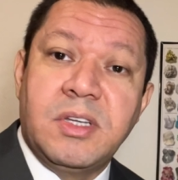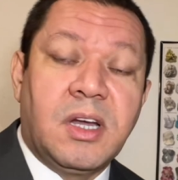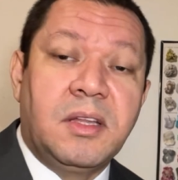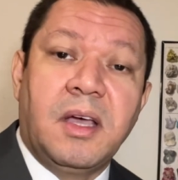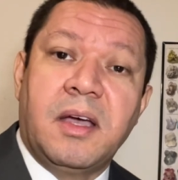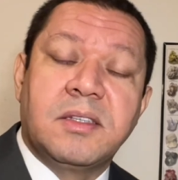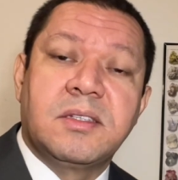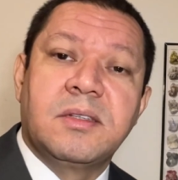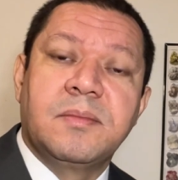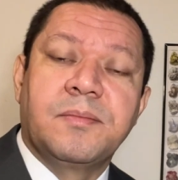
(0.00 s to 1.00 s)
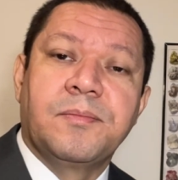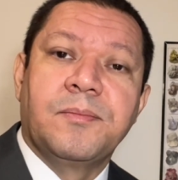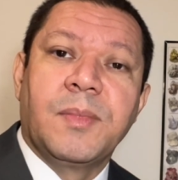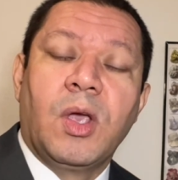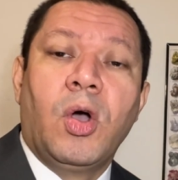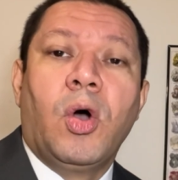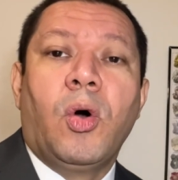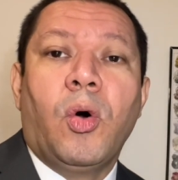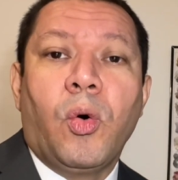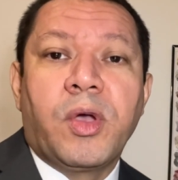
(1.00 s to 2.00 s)
are not.
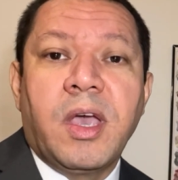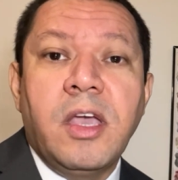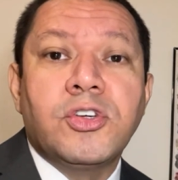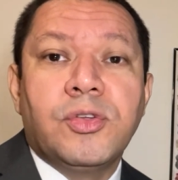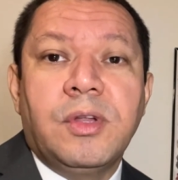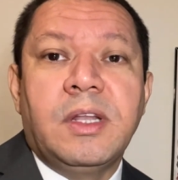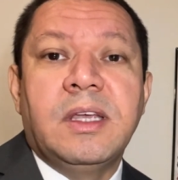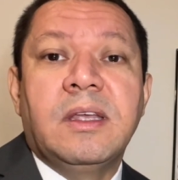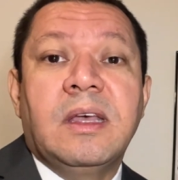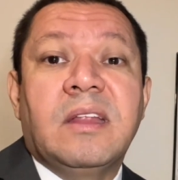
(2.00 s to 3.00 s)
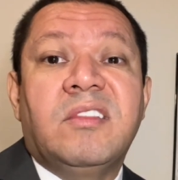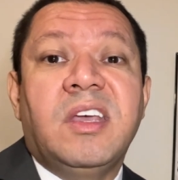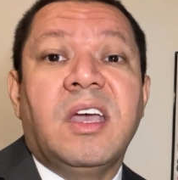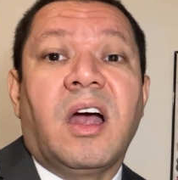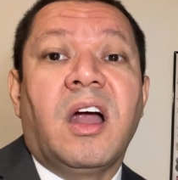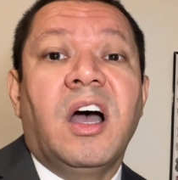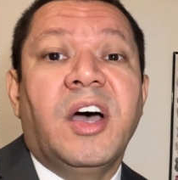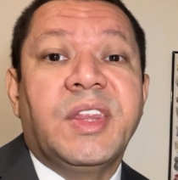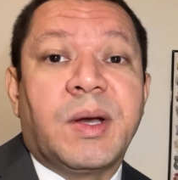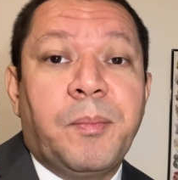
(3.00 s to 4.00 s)
Occasionally, they are
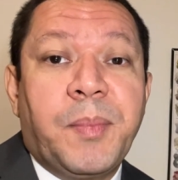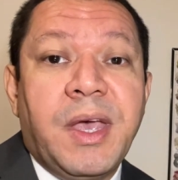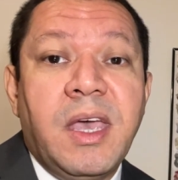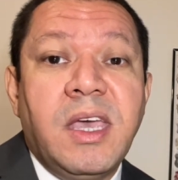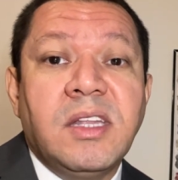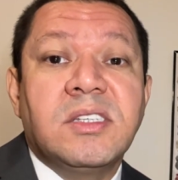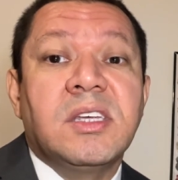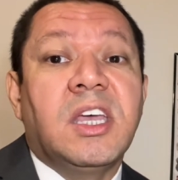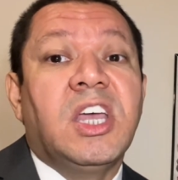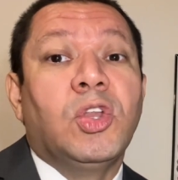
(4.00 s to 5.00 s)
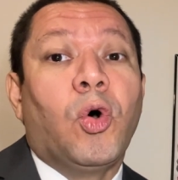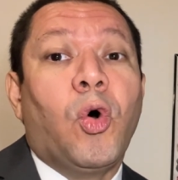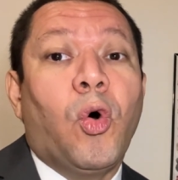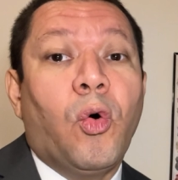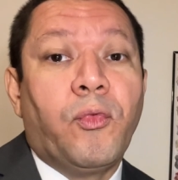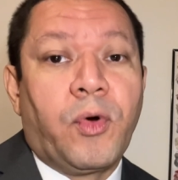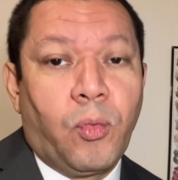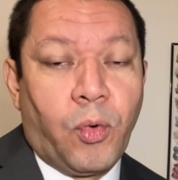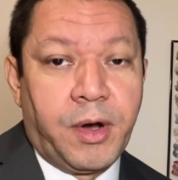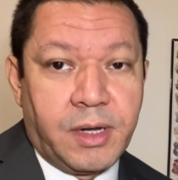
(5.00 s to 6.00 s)
underpaid and
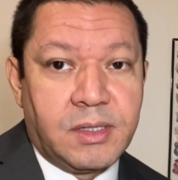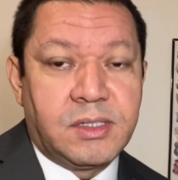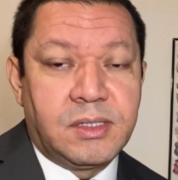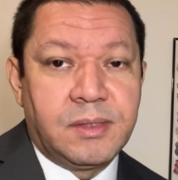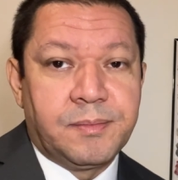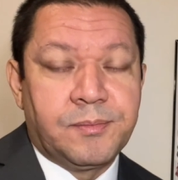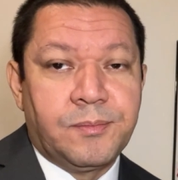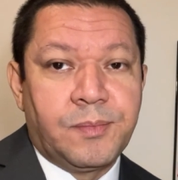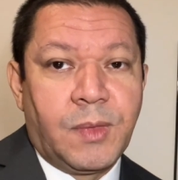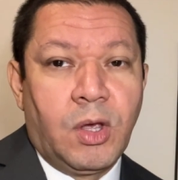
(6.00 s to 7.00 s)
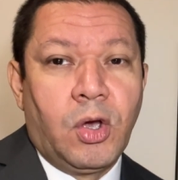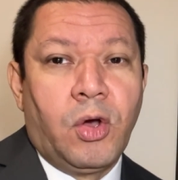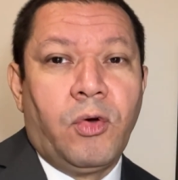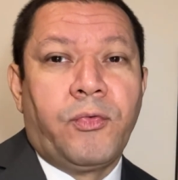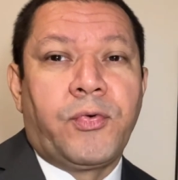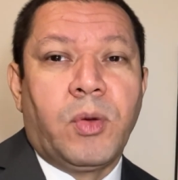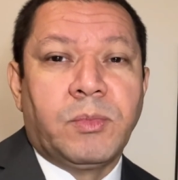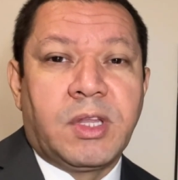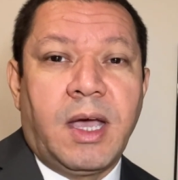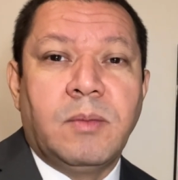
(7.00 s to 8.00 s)
overworked.
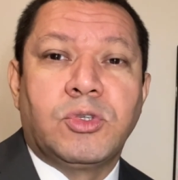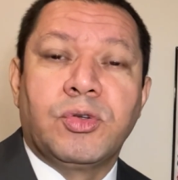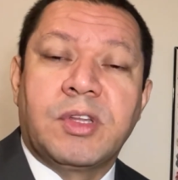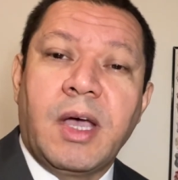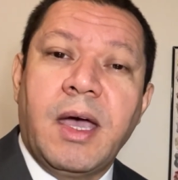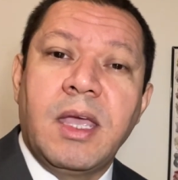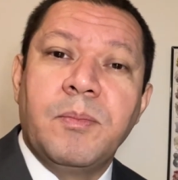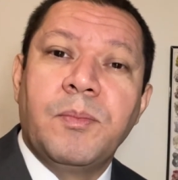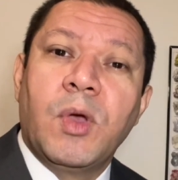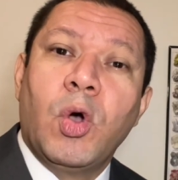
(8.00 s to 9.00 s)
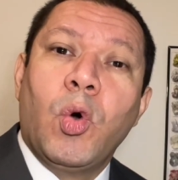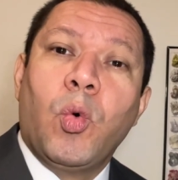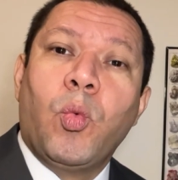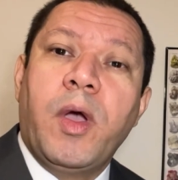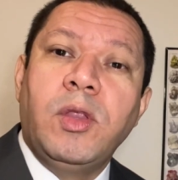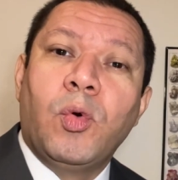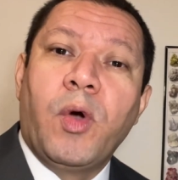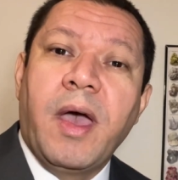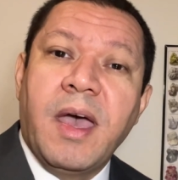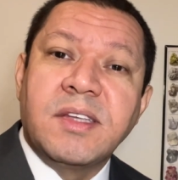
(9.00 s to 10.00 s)
From time to time, when
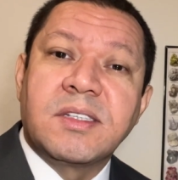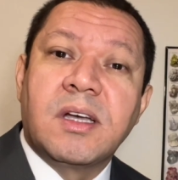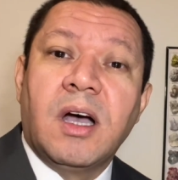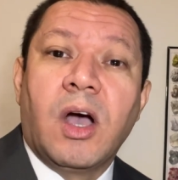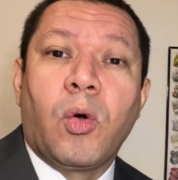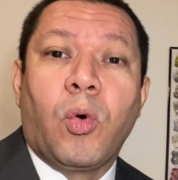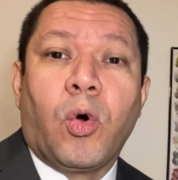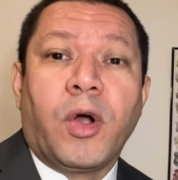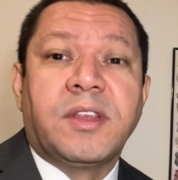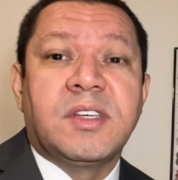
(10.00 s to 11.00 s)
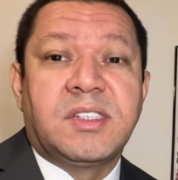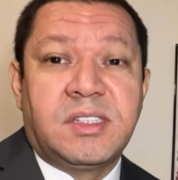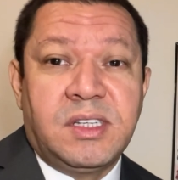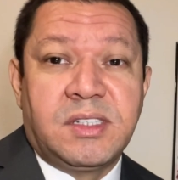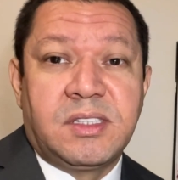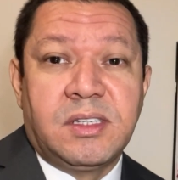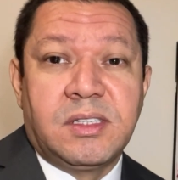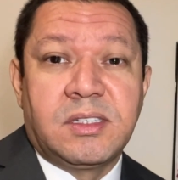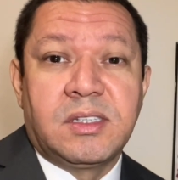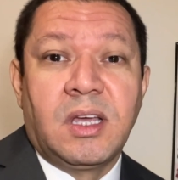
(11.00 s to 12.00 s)
you ask a court
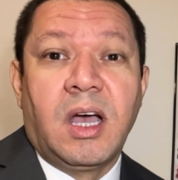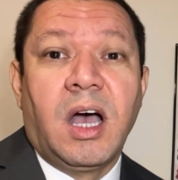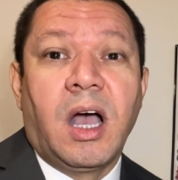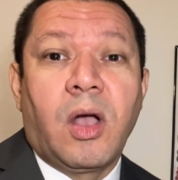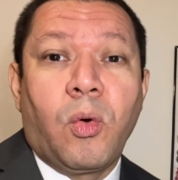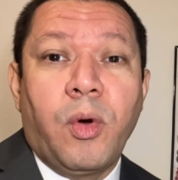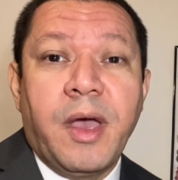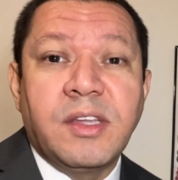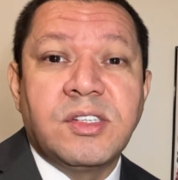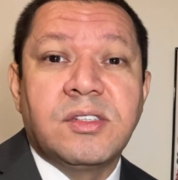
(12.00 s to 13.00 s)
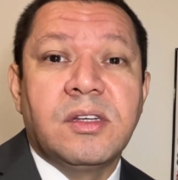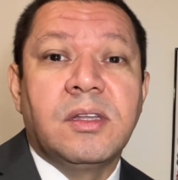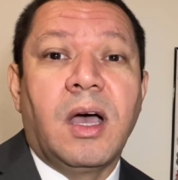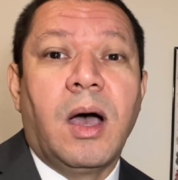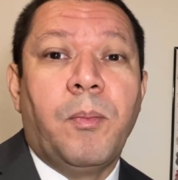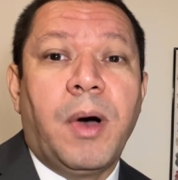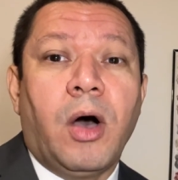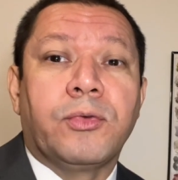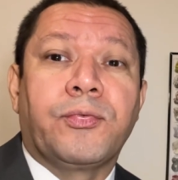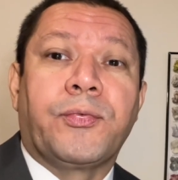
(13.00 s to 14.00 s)
assistant a question
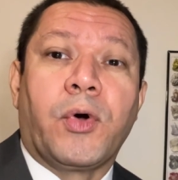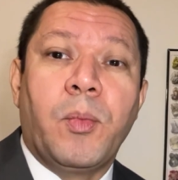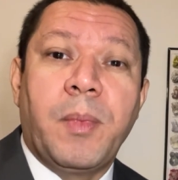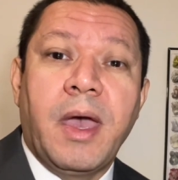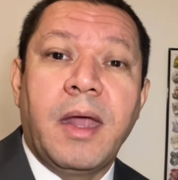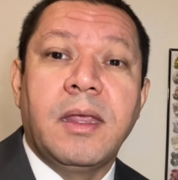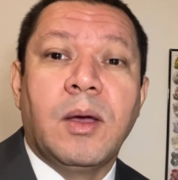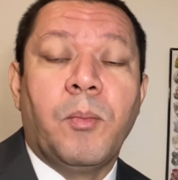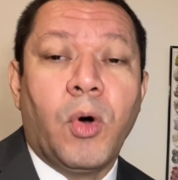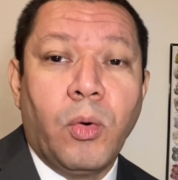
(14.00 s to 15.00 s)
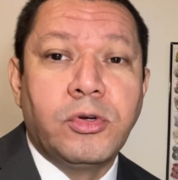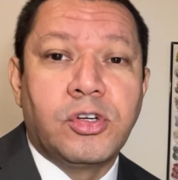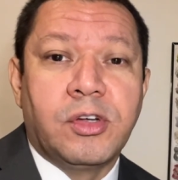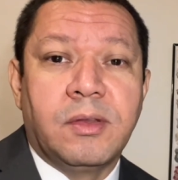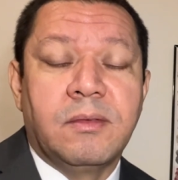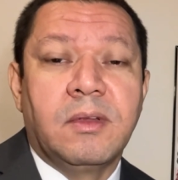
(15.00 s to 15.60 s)
about formatting a motion,